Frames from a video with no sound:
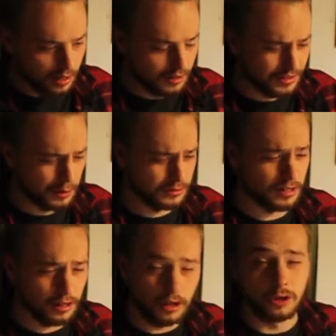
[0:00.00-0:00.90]
There was
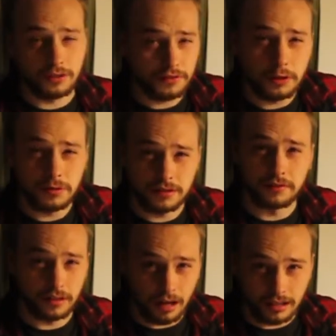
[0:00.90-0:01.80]
a lot of use
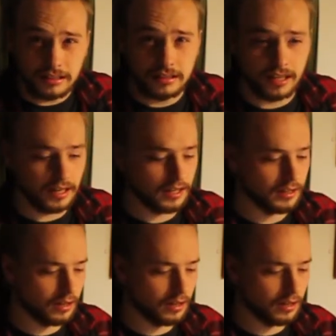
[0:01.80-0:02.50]
of lighting,